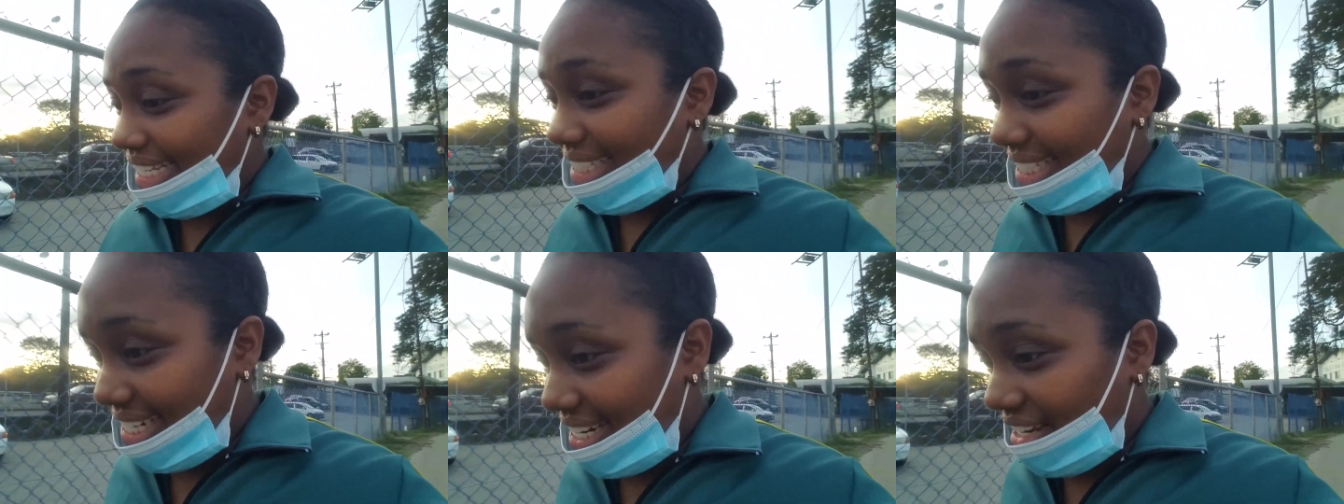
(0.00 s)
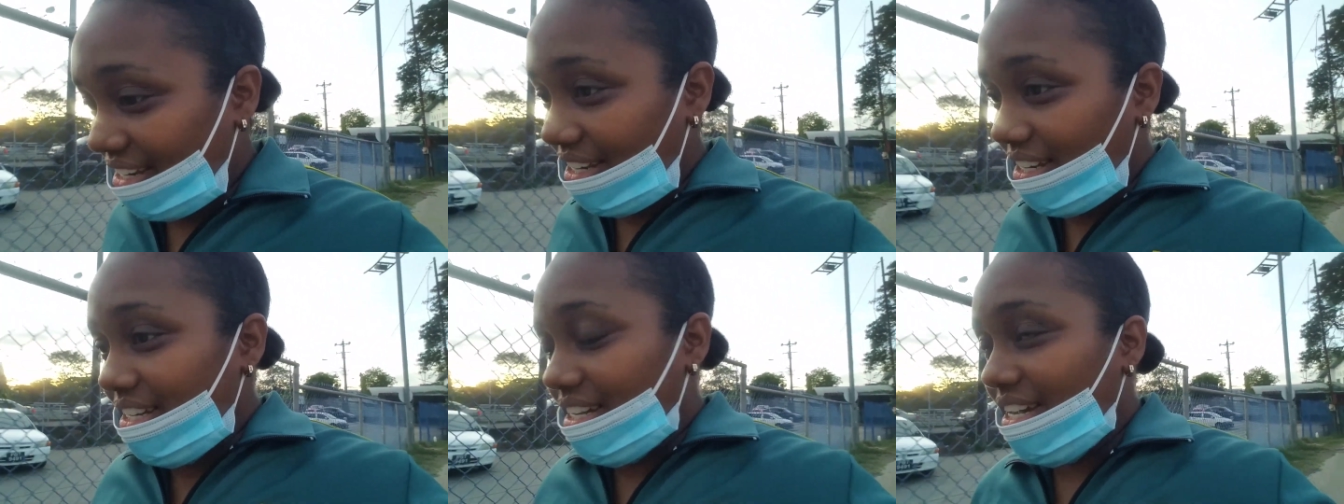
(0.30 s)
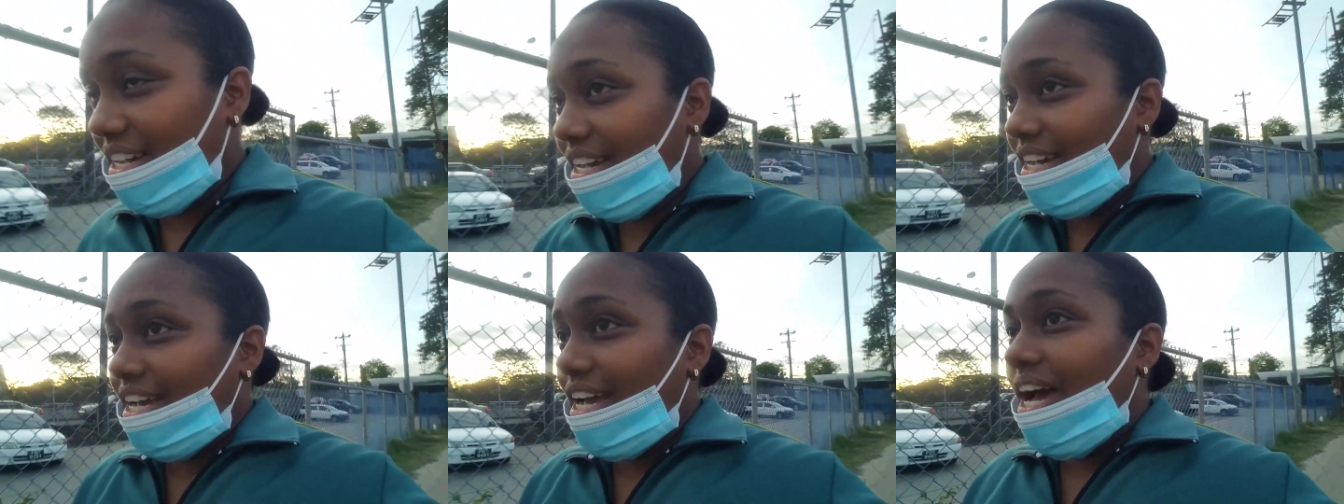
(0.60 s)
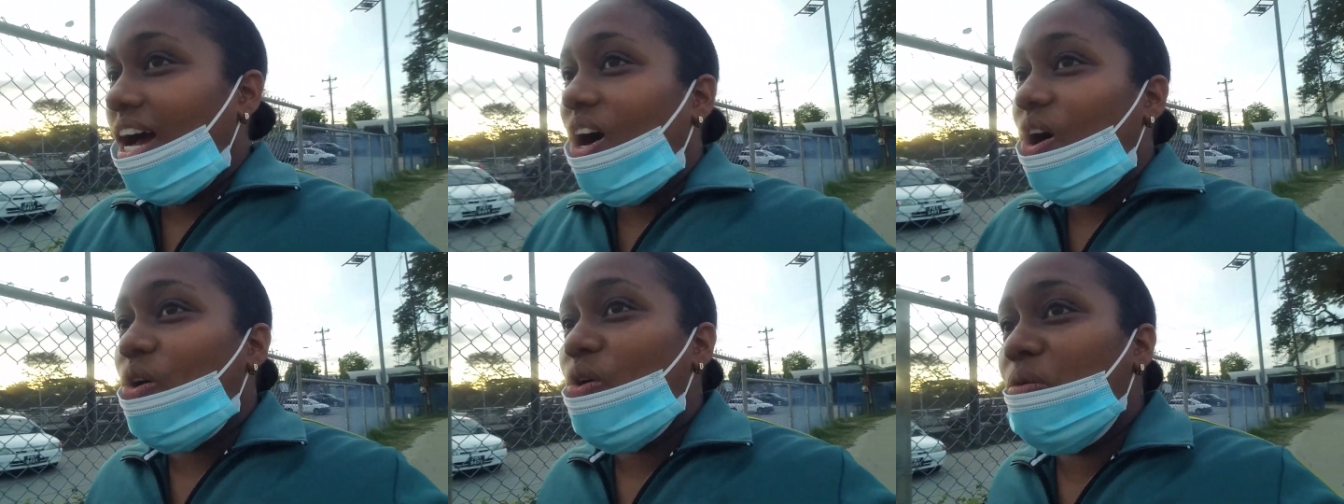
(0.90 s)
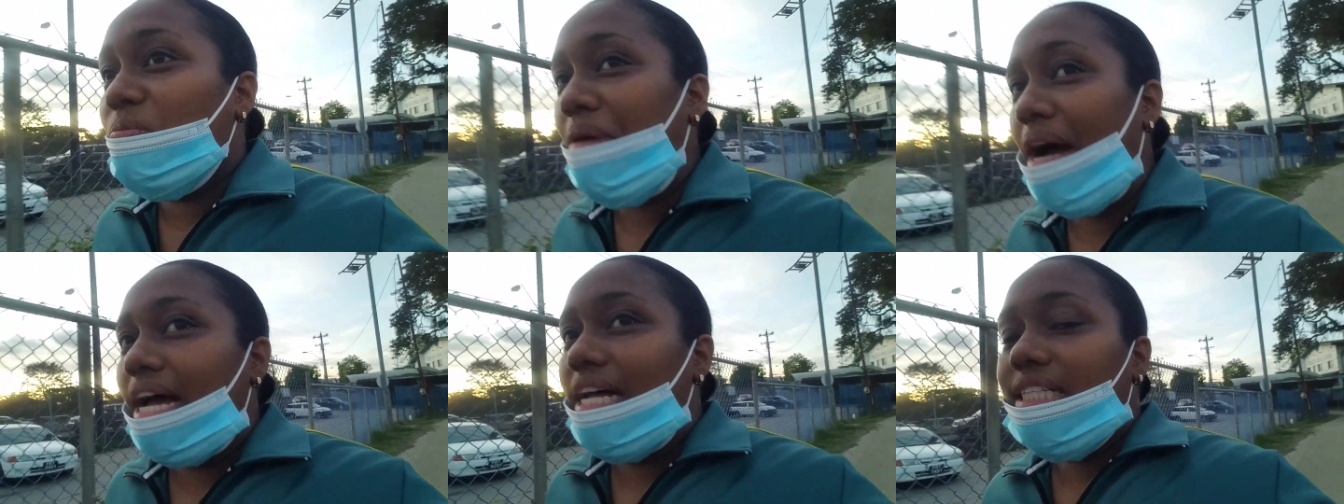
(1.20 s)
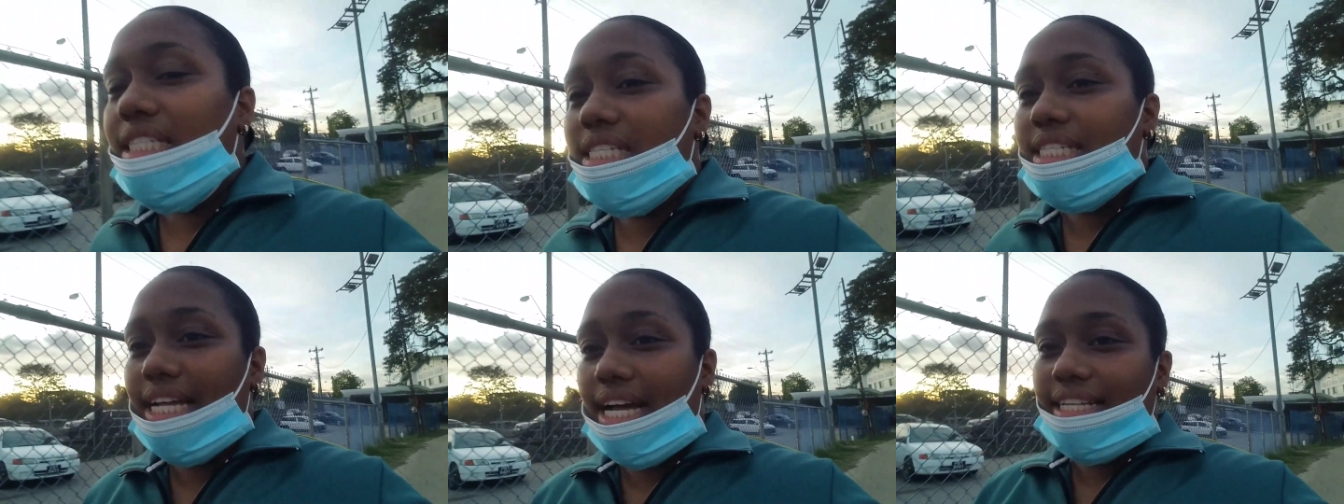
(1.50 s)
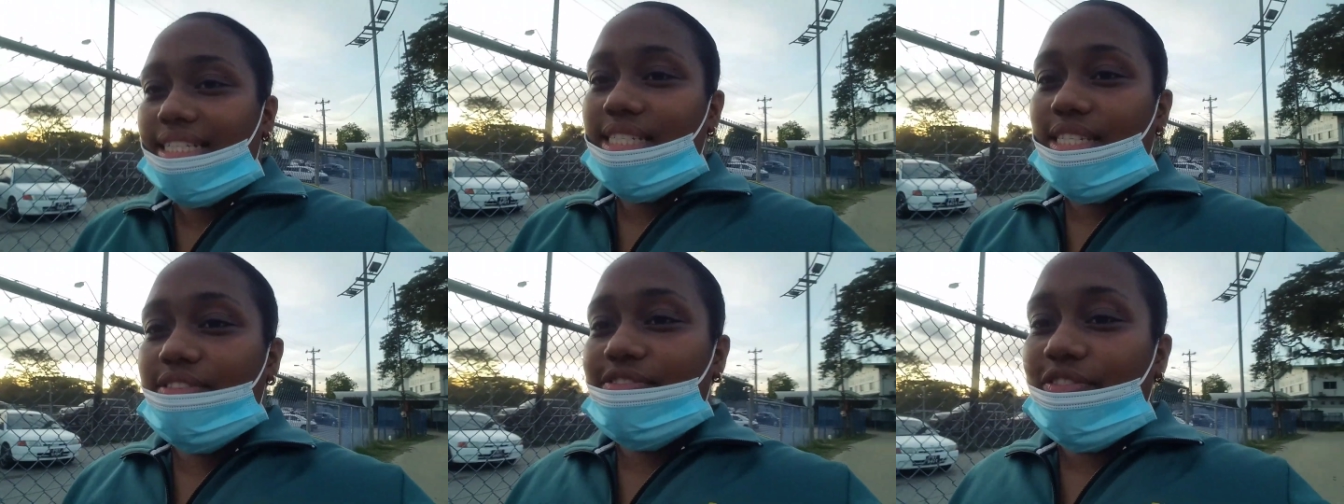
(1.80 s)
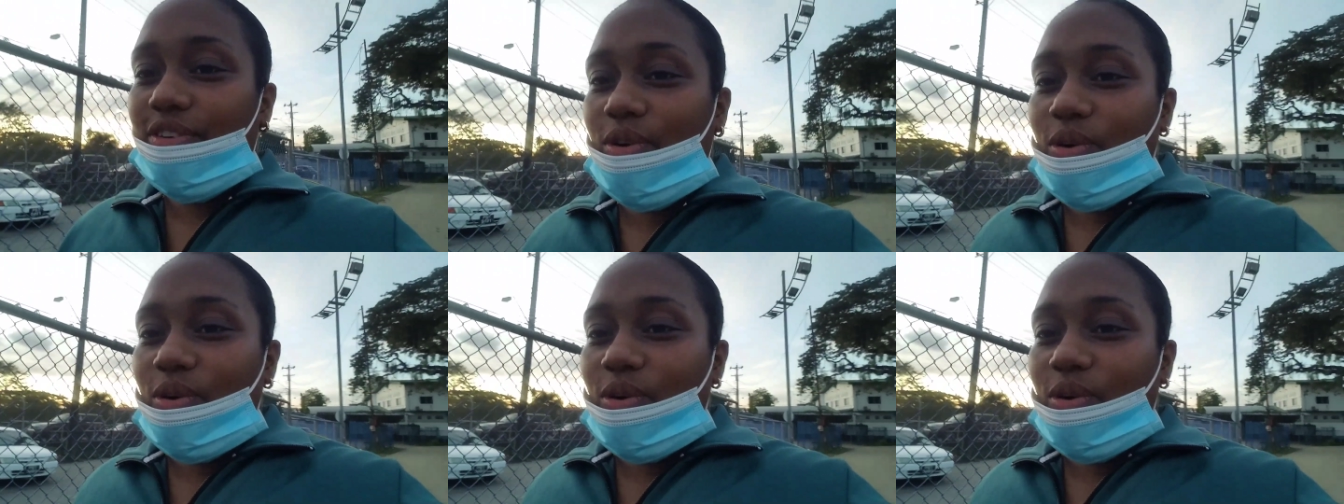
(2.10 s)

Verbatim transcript: eating, OMAD stands